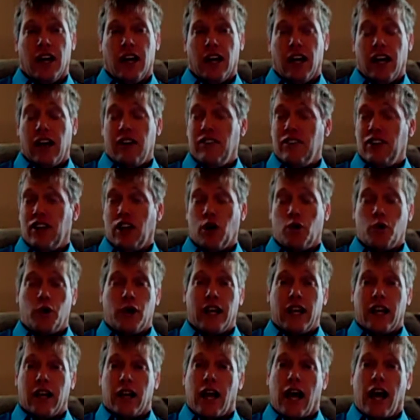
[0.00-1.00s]
Even though we
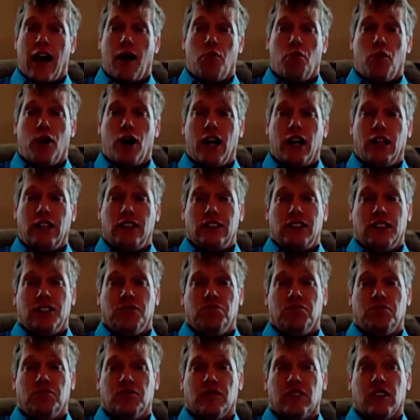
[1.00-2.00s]
didn't have much,
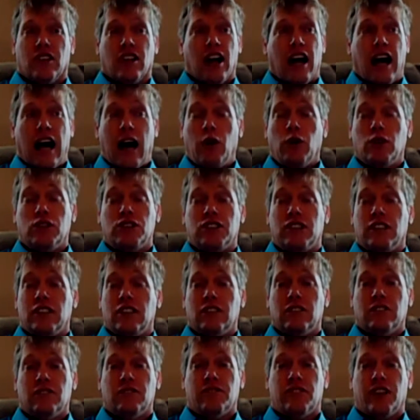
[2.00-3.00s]
I was
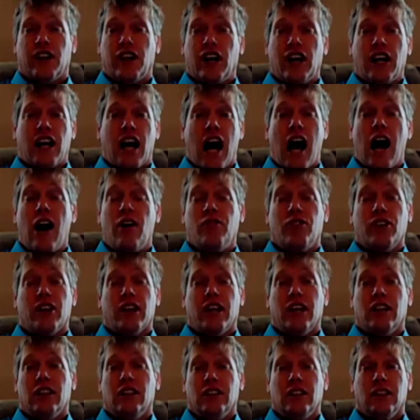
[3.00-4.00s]
still very
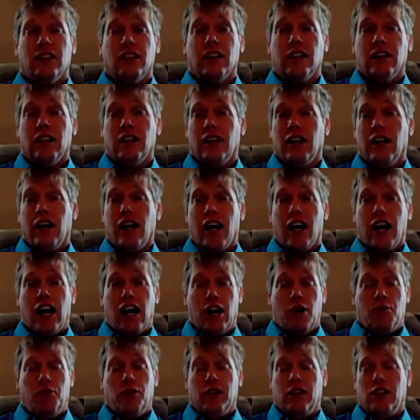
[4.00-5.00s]
confident
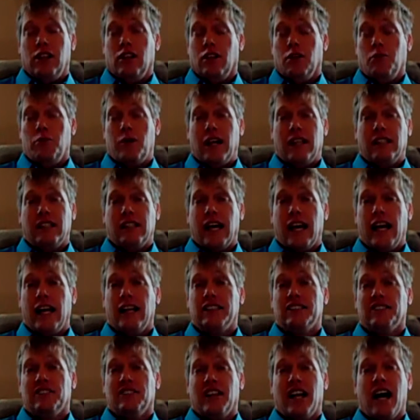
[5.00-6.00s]
up until about the
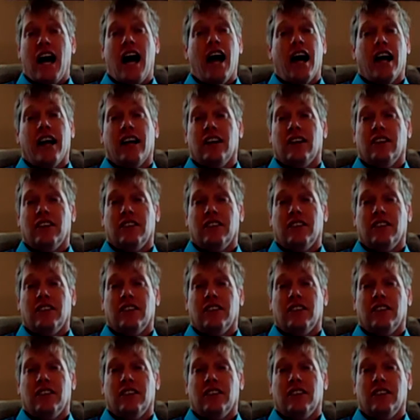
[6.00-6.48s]
age of 9.